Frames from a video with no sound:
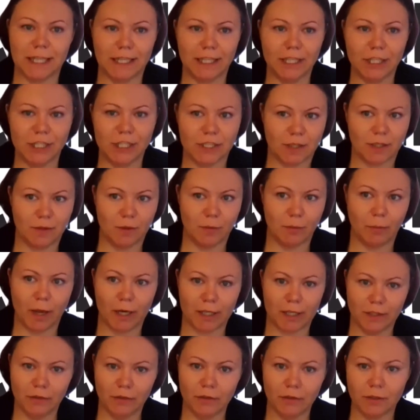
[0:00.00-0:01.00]
Here you can
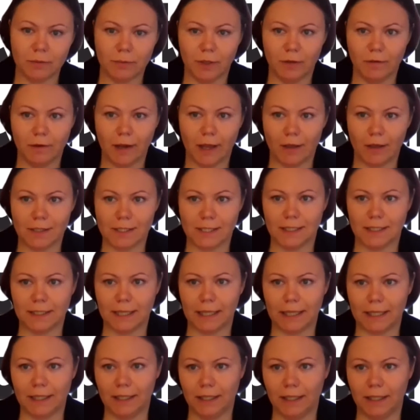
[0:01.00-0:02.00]
see some of our
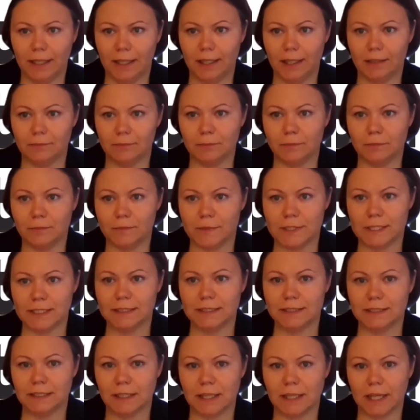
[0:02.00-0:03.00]
technology
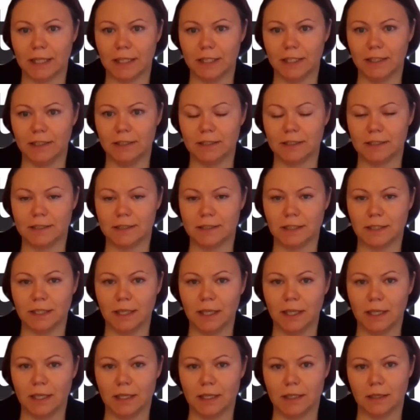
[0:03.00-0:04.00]
partners,
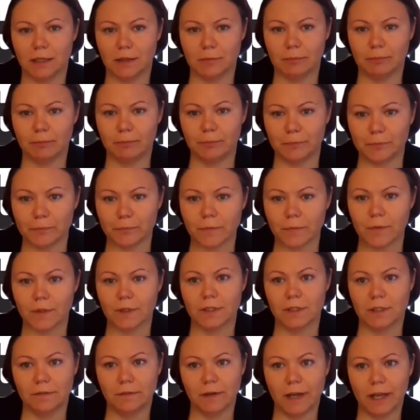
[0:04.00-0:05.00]
and the
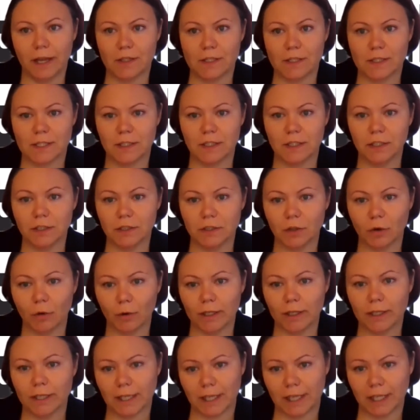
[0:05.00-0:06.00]
partners are
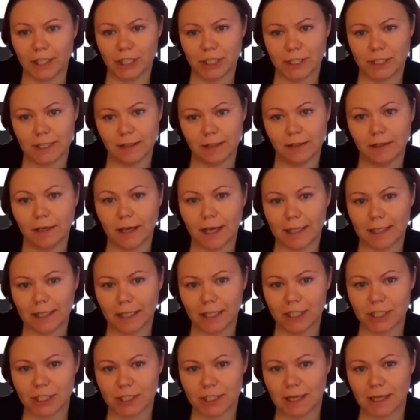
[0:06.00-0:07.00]
such
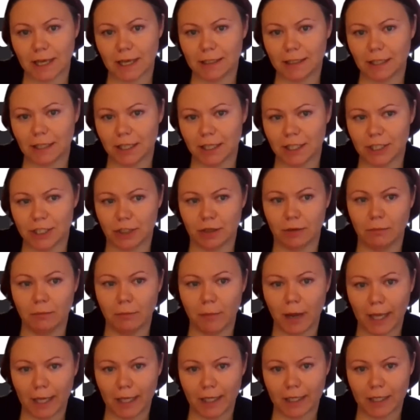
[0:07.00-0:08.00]

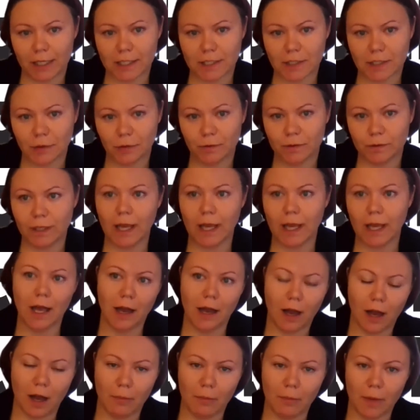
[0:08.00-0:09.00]
specialists like not
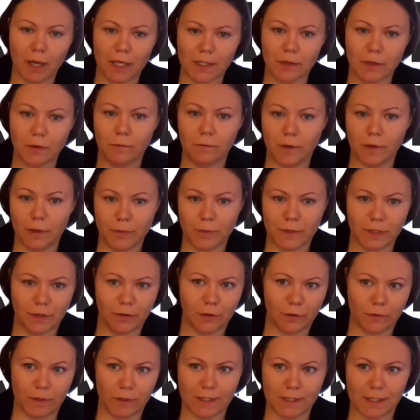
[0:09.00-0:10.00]
only HCL
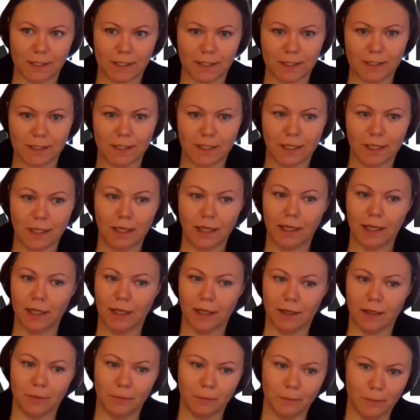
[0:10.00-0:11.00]
Connection,
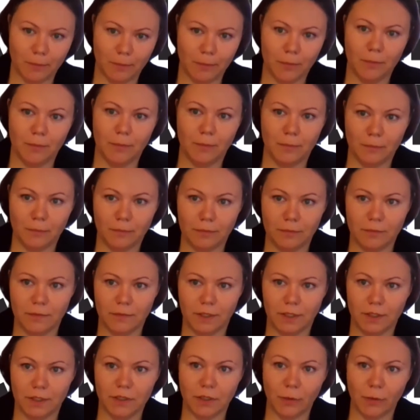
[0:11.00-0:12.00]
Microsoft, and Amazon Web
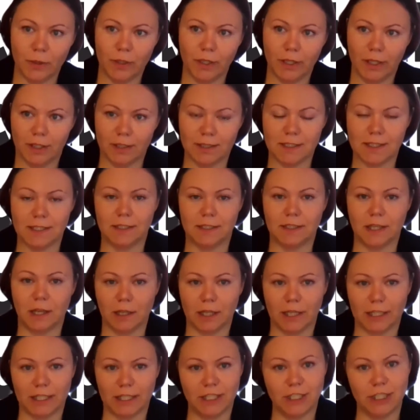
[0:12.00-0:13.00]
Services, for example.